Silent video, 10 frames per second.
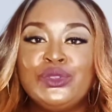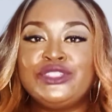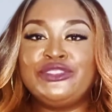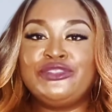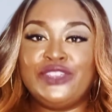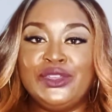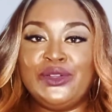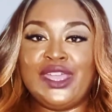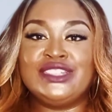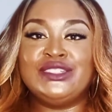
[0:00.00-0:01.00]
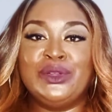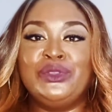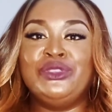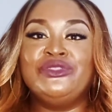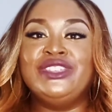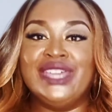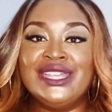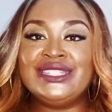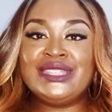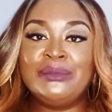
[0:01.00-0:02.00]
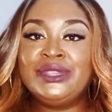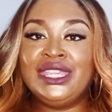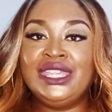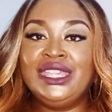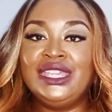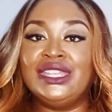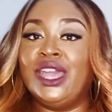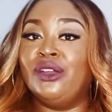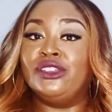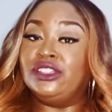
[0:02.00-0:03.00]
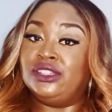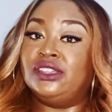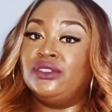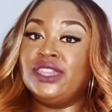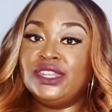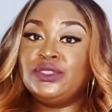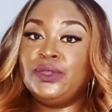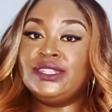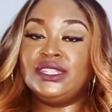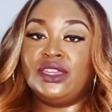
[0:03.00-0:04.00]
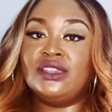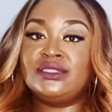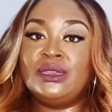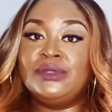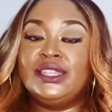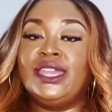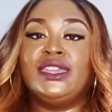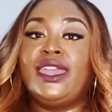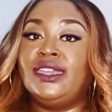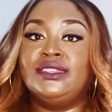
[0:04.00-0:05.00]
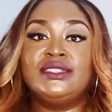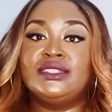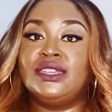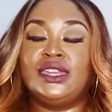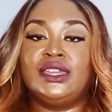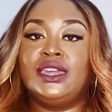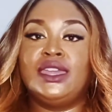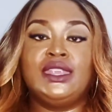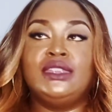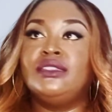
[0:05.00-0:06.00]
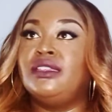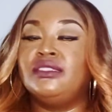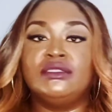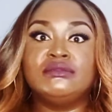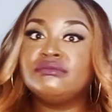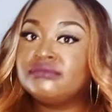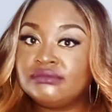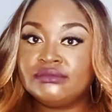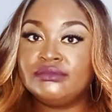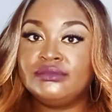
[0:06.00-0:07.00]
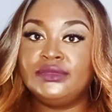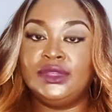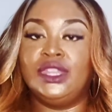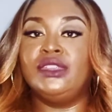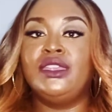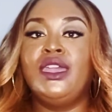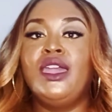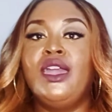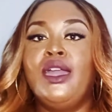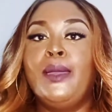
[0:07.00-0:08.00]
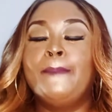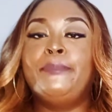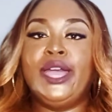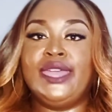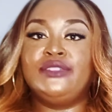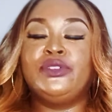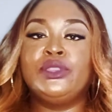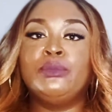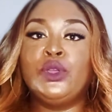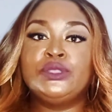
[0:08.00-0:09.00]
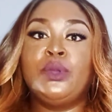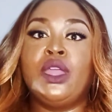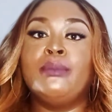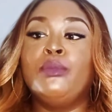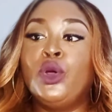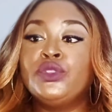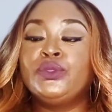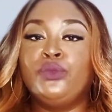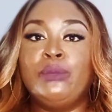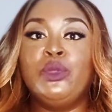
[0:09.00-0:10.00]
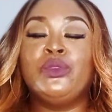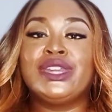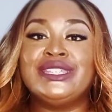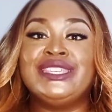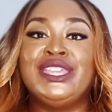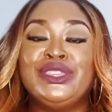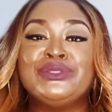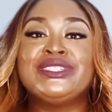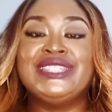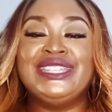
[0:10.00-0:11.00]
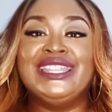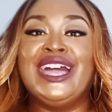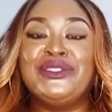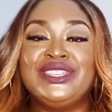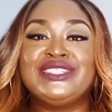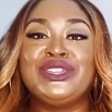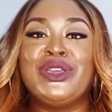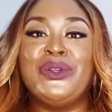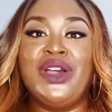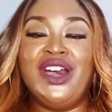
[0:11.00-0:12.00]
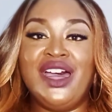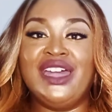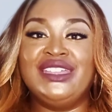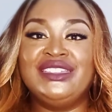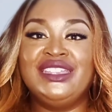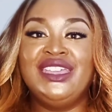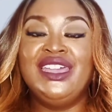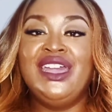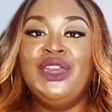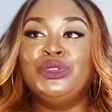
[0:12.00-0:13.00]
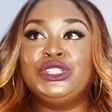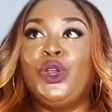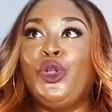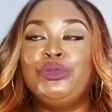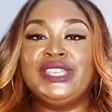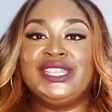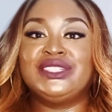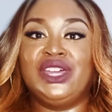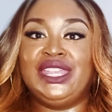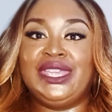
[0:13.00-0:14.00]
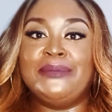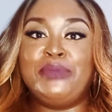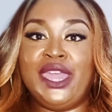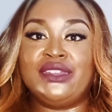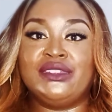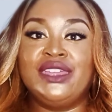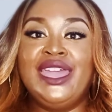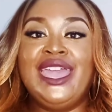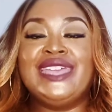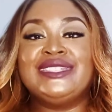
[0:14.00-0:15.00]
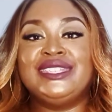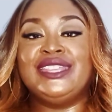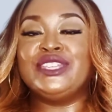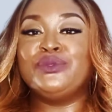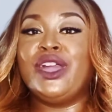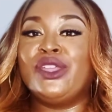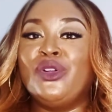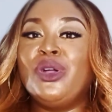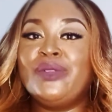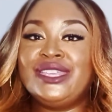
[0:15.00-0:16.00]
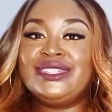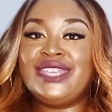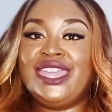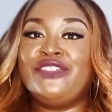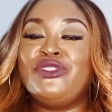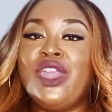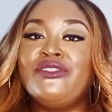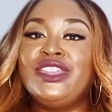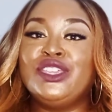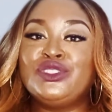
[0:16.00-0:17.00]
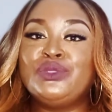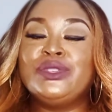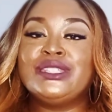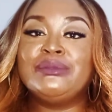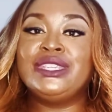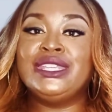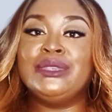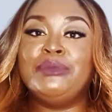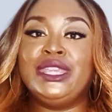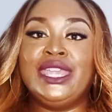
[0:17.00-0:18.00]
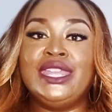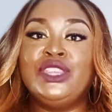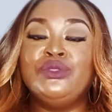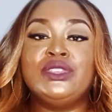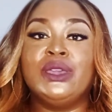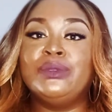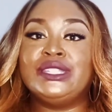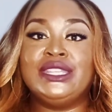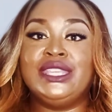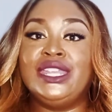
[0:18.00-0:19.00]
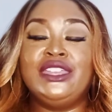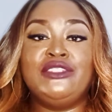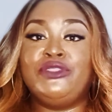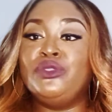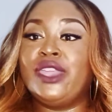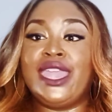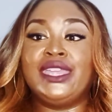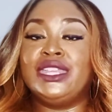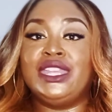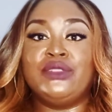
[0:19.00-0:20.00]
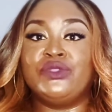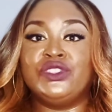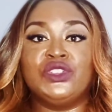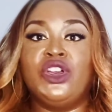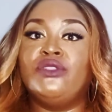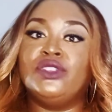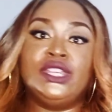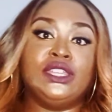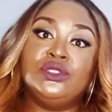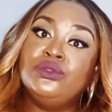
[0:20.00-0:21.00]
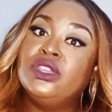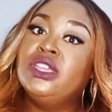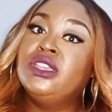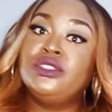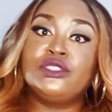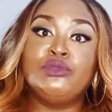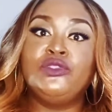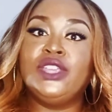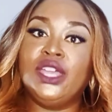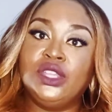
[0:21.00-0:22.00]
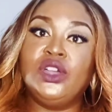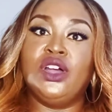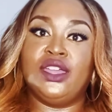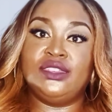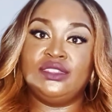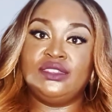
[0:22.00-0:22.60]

to feel as though you've done something. Now, don't get it twisted. There are some that like, hey, this isn't gonna cut it. You know. But for the most part, most women will continuously allow this to go on with the hopes that it's gonna get better. And see, that's why I always say, if you have an issue with something in the beginning, you deal with it then, and if you can't get any resolve, well, then you just move the hell on.